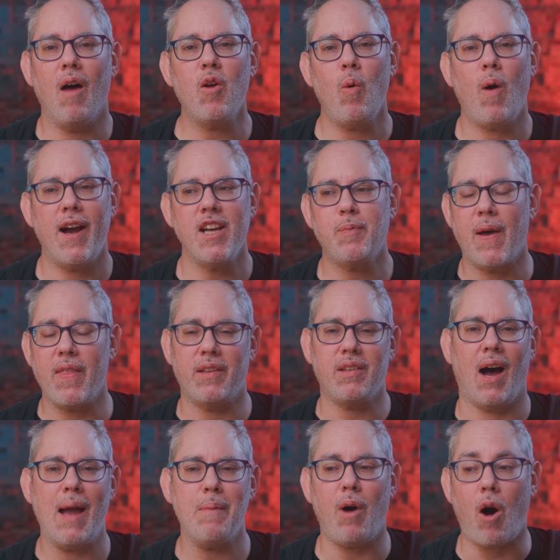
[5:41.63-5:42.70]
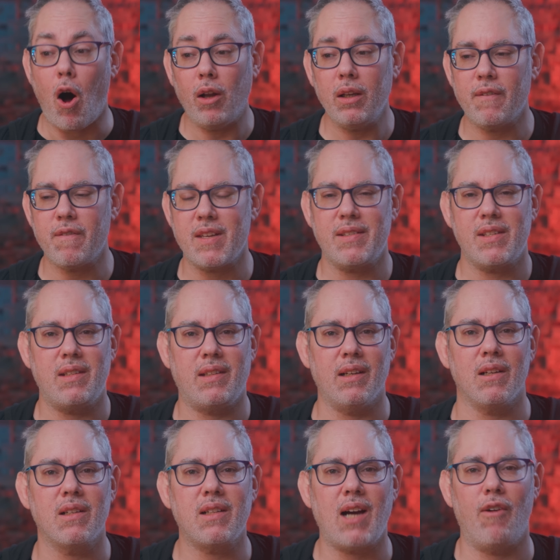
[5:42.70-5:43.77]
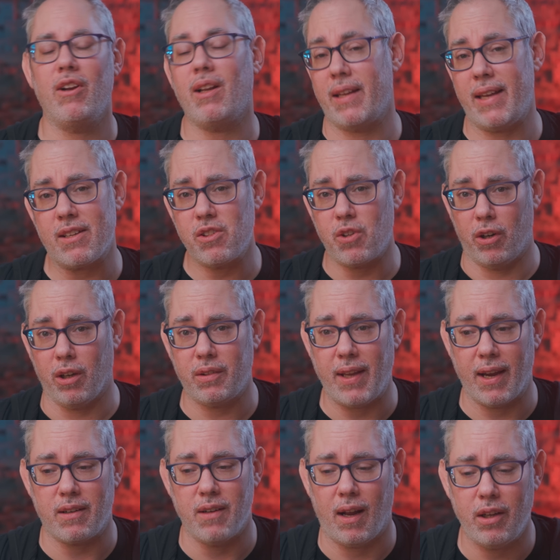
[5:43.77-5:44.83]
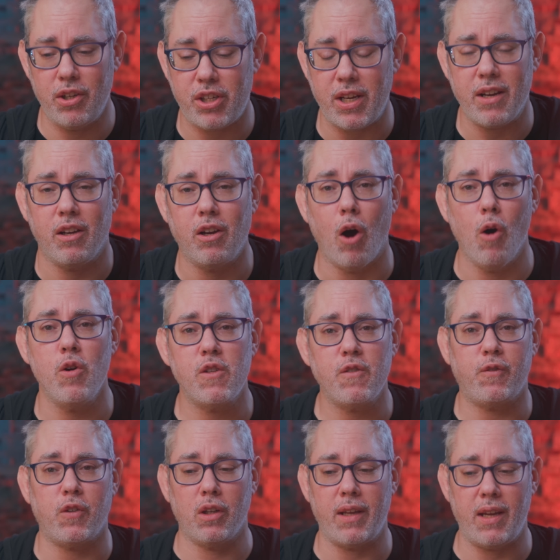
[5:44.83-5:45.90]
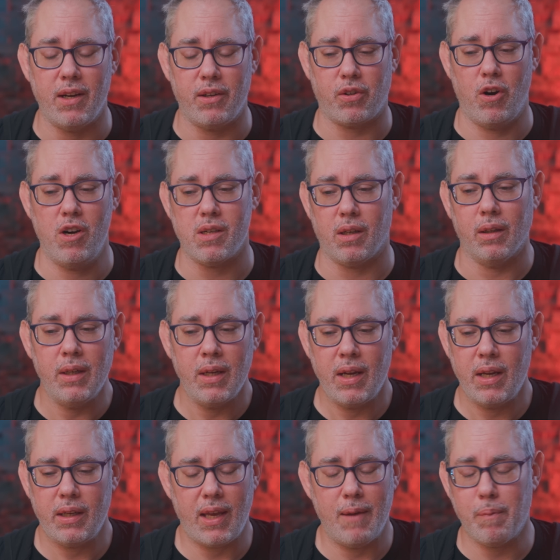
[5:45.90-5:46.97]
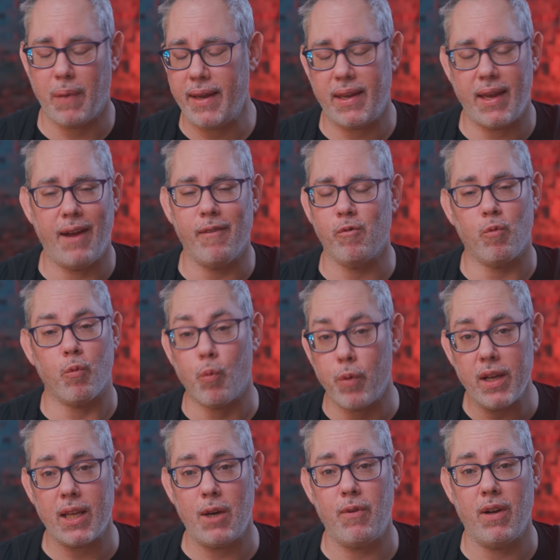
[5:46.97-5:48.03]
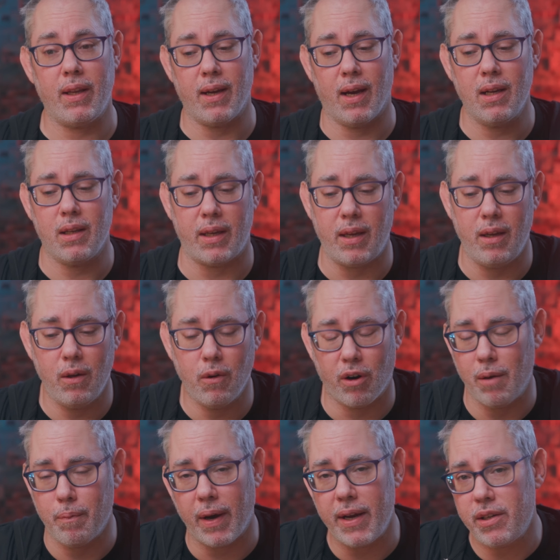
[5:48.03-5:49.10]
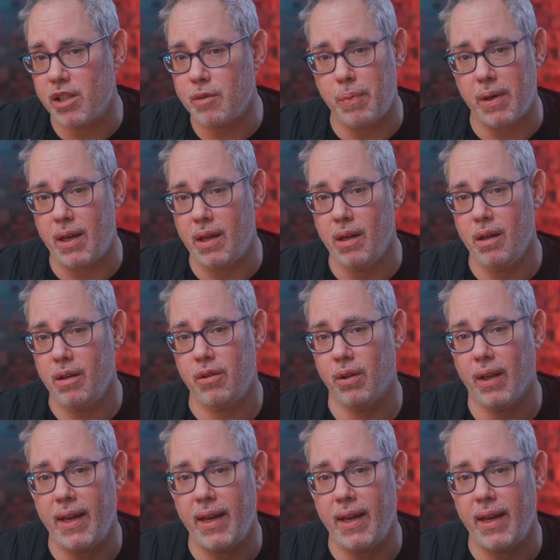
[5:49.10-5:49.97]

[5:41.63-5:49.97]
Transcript: Otherwise, by the time all of this still currently external technology goes fully internal, it might get really, really ugly, or it might just be too